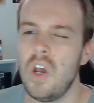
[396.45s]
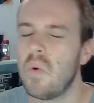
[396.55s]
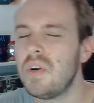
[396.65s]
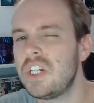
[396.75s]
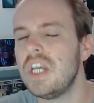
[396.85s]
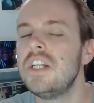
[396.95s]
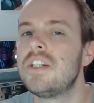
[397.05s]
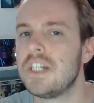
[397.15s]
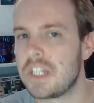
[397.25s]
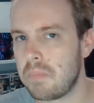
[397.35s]
which is
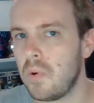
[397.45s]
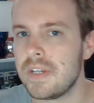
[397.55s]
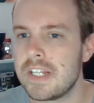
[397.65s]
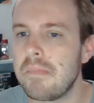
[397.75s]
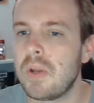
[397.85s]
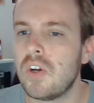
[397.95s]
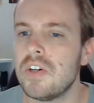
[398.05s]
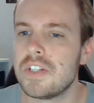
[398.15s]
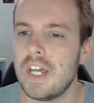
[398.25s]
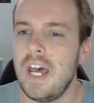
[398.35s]
disappointing
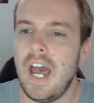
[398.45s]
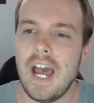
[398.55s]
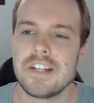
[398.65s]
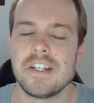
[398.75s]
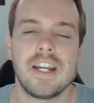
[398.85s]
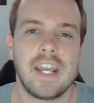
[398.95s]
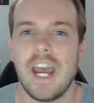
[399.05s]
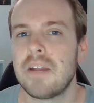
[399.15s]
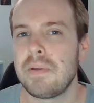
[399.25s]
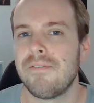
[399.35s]
because as an
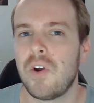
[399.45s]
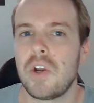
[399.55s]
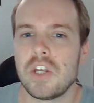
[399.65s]
Academy voter,